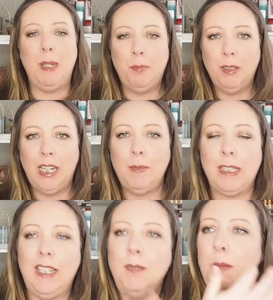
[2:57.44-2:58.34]
people keep
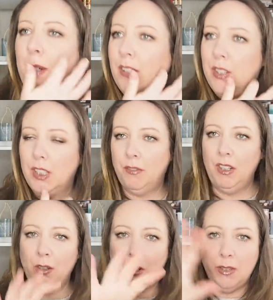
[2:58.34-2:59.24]
sending me pictures
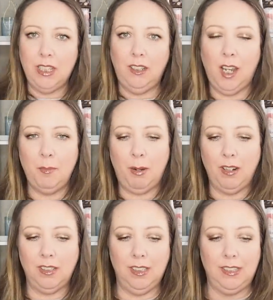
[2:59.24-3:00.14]
of, you know, those little light
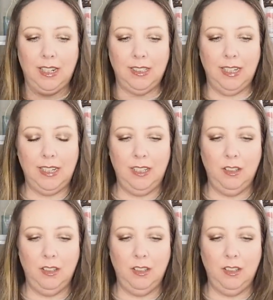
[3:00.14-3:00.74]
boxes, and it's like a